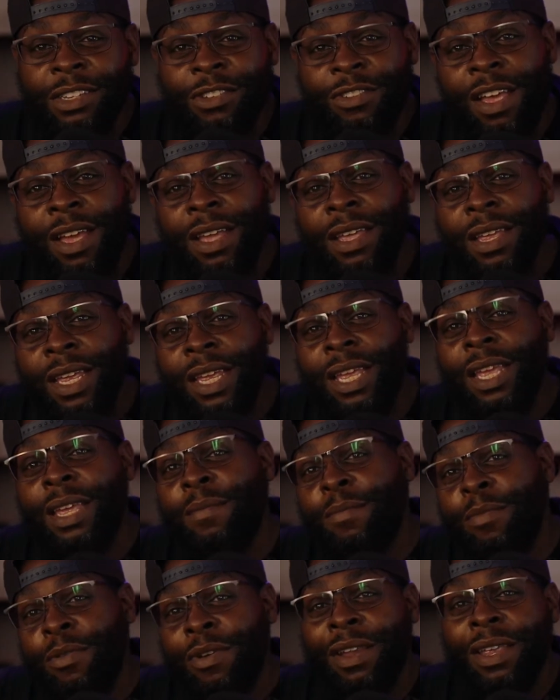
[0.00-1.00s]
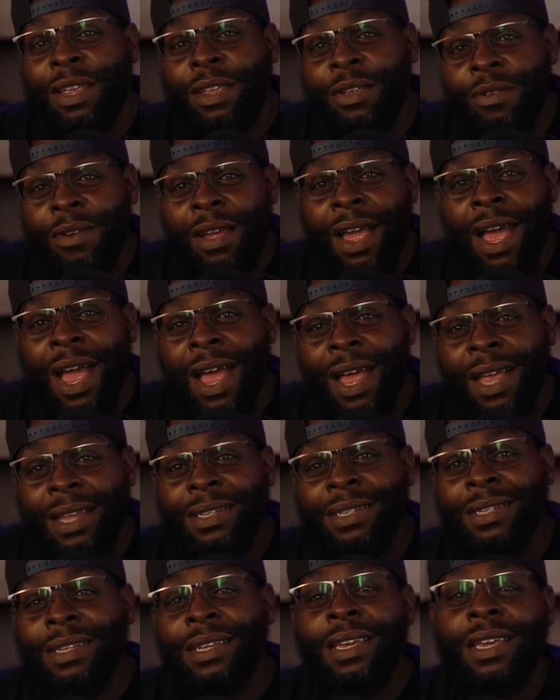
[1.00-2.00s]
so I can keep bringing you
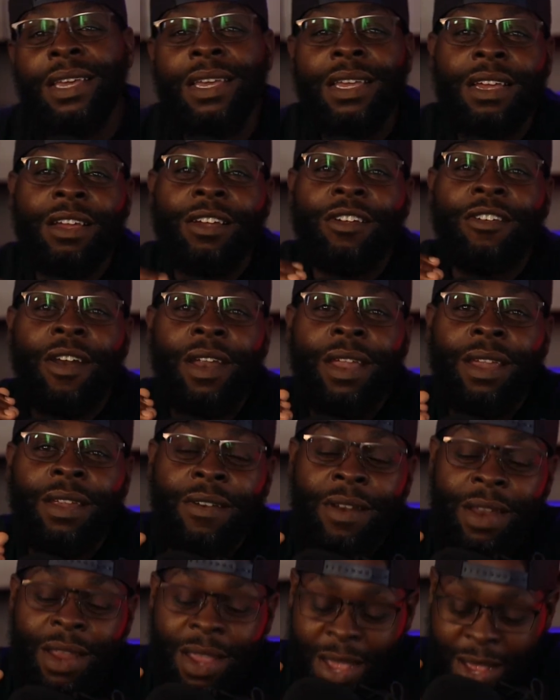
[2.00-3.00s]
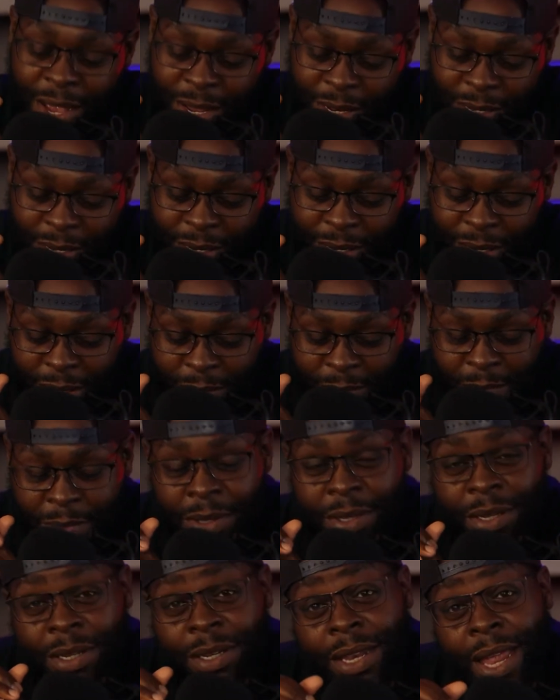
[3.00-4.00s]
guys great content. But
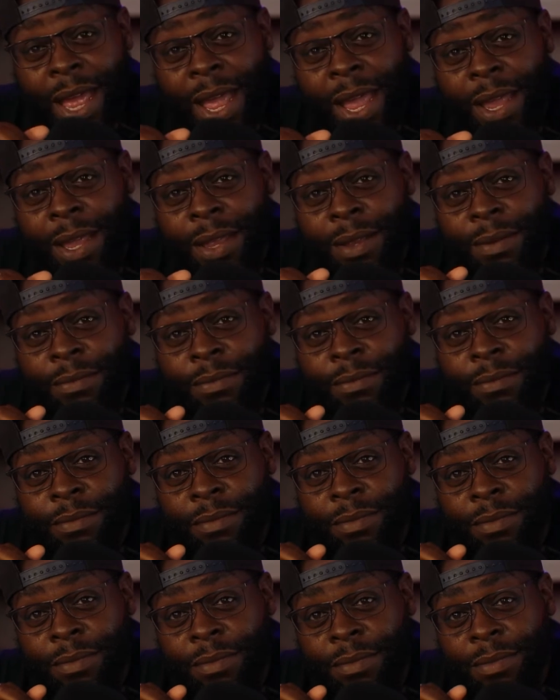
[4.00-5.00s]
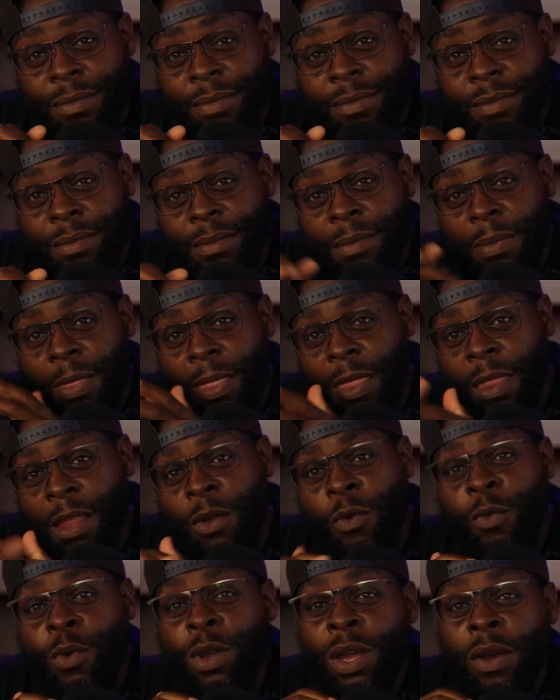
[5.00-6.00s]
today,
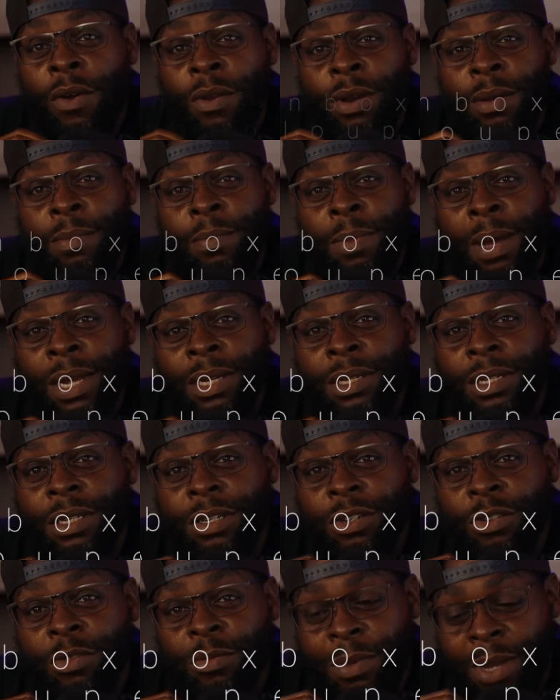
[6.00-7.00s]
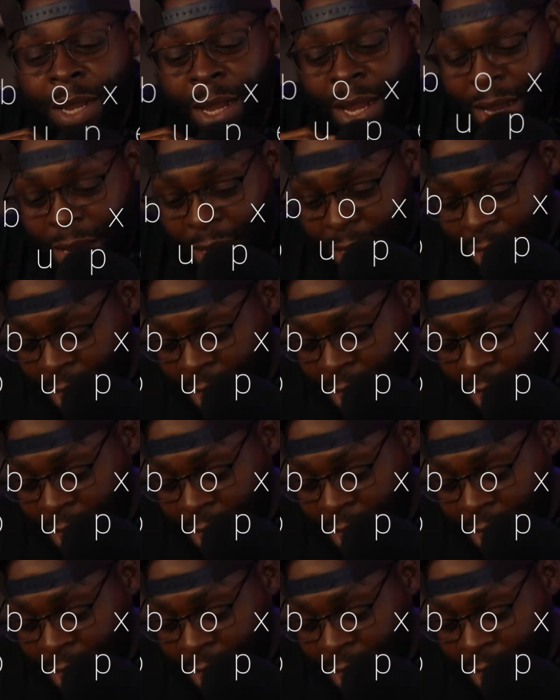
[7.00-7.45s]
we're going to unbox the Loupedeck.